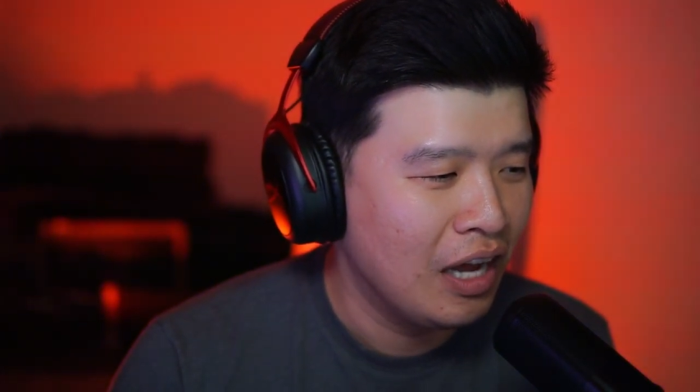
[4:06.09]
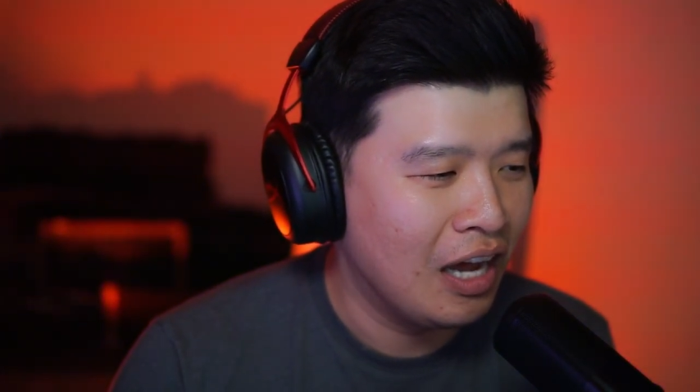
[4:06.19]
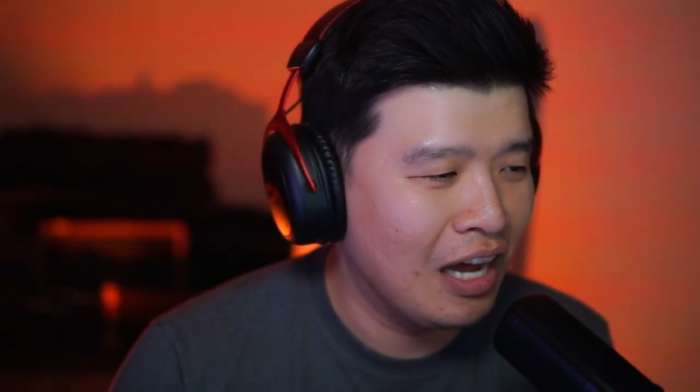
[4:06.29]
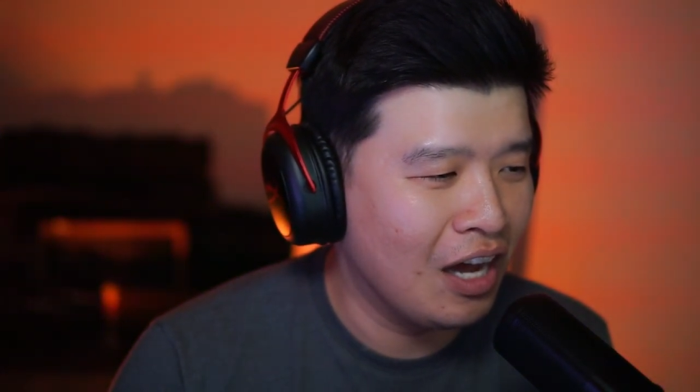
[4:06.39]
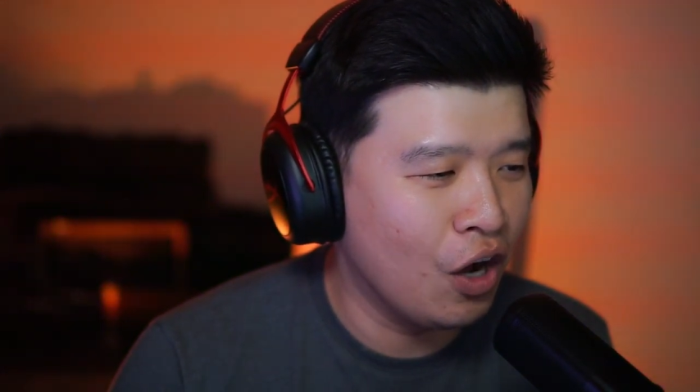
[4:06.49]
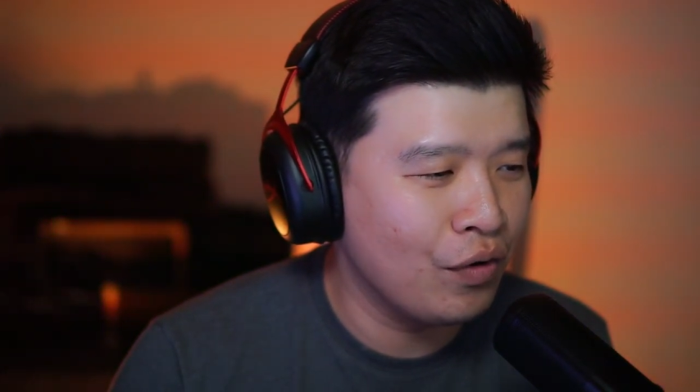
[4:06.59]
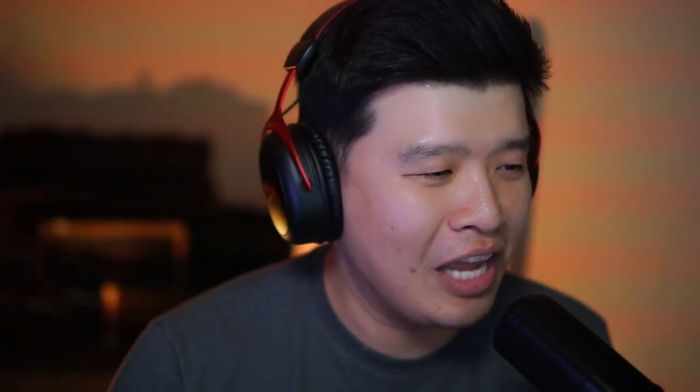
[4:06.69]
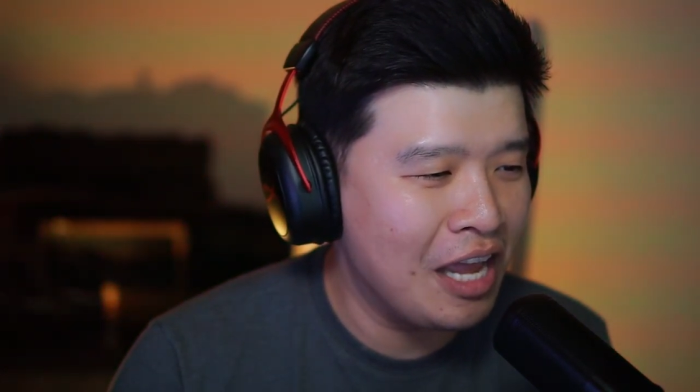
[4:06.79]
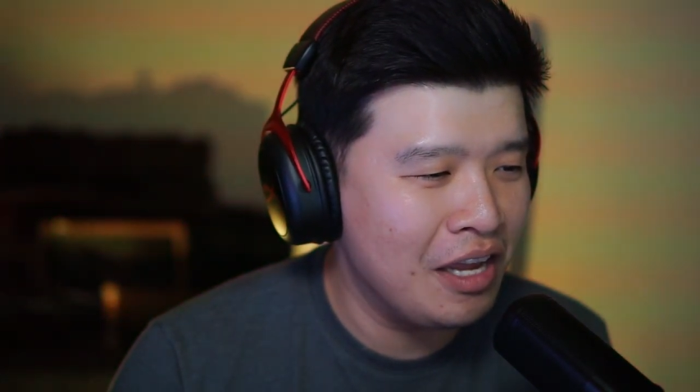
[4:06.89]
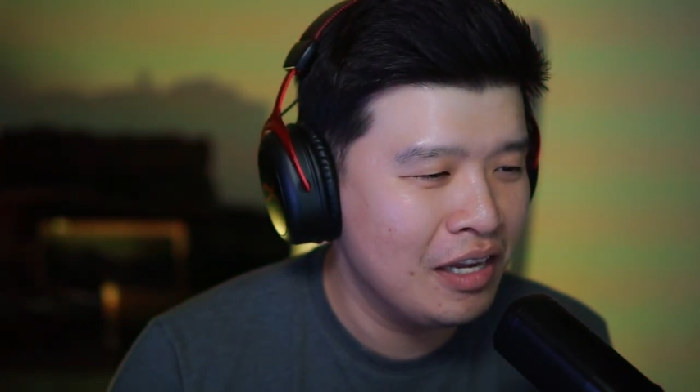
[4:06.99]

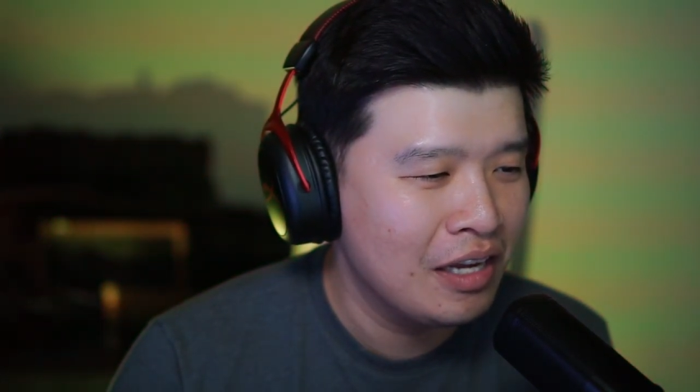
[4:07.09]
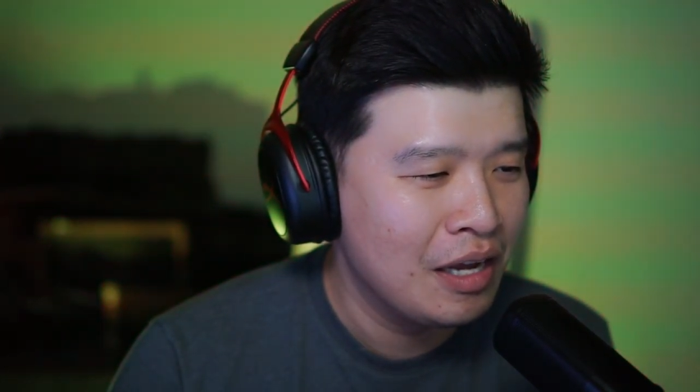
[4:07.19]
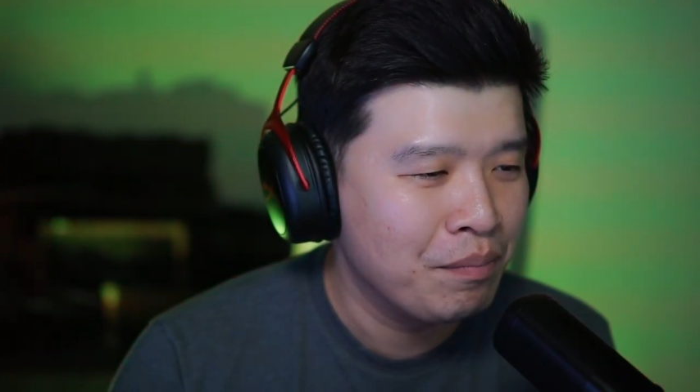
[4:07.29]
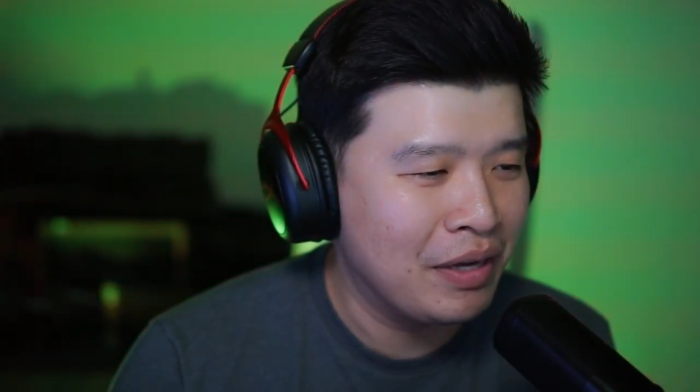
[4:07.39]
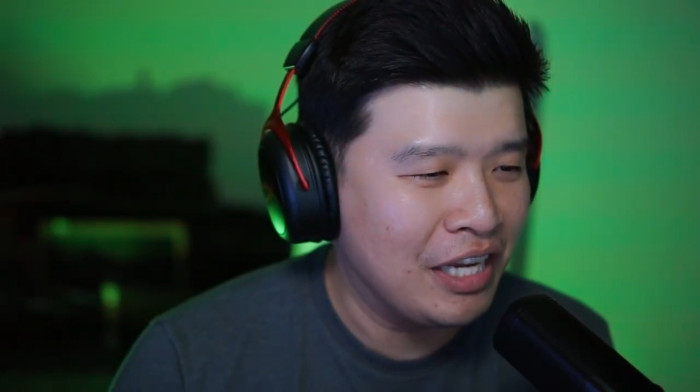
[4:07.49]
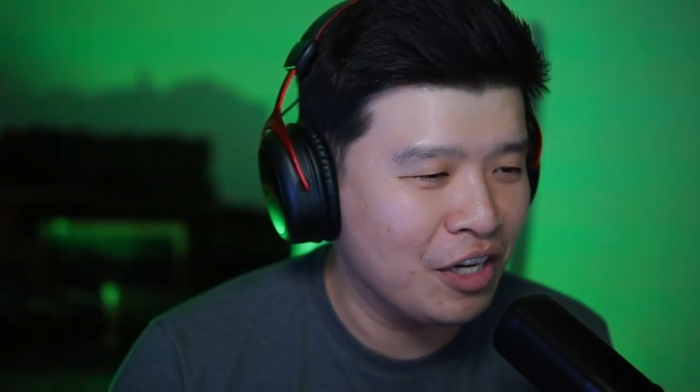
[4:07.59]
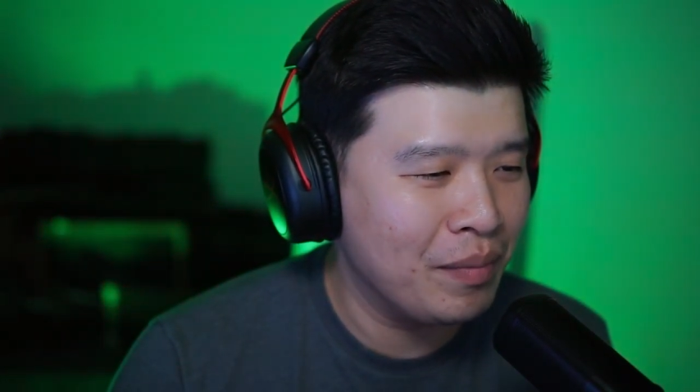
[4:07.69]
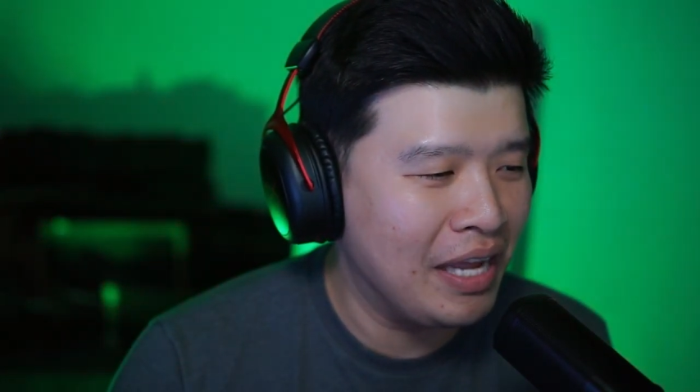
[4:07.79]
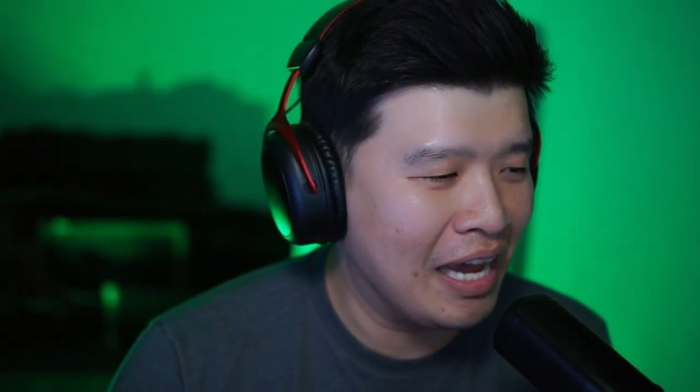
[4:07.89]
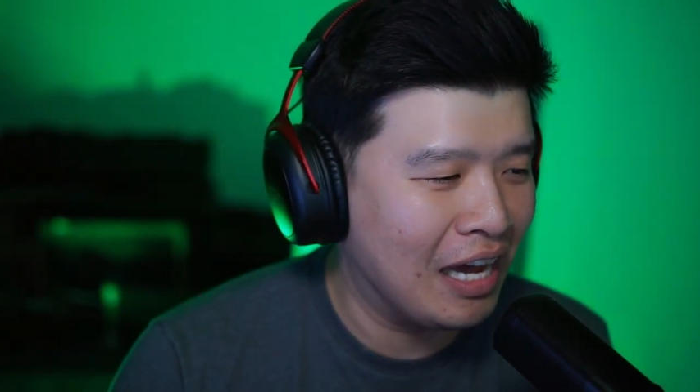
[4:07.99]
Okay, but hear
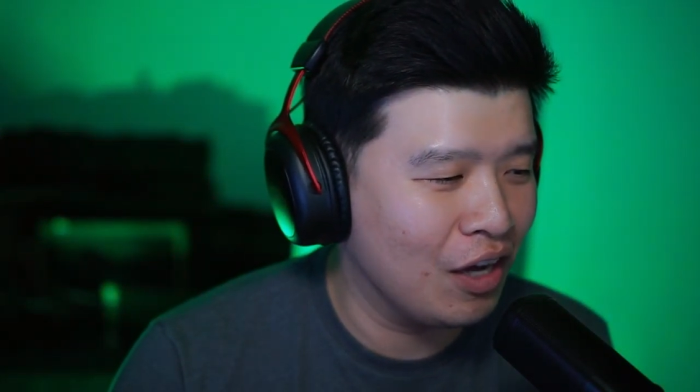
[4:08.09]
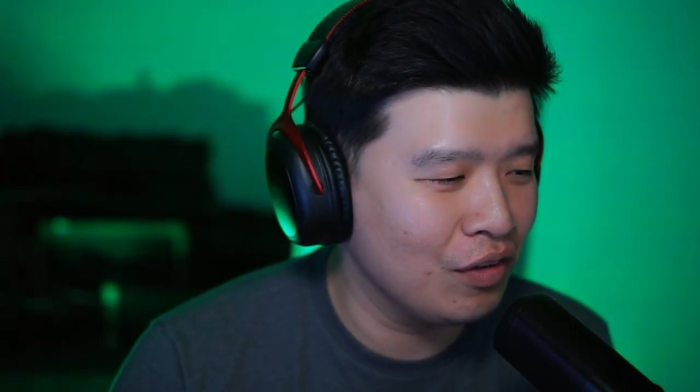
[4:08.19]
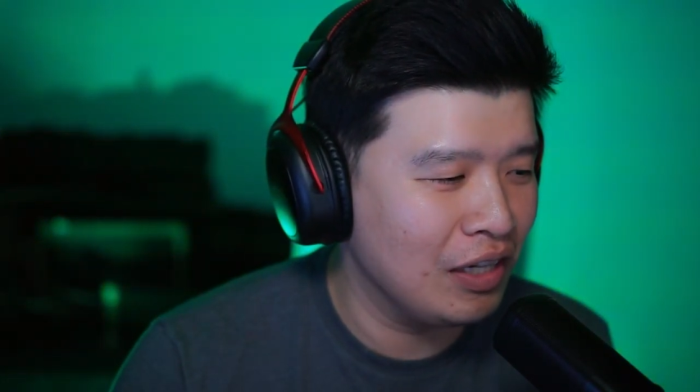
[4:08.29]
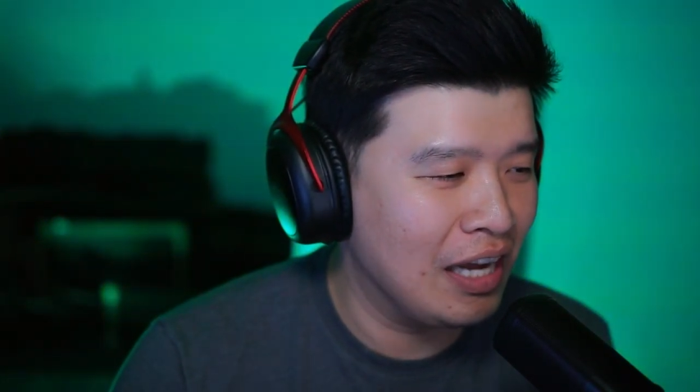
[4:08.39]
me out.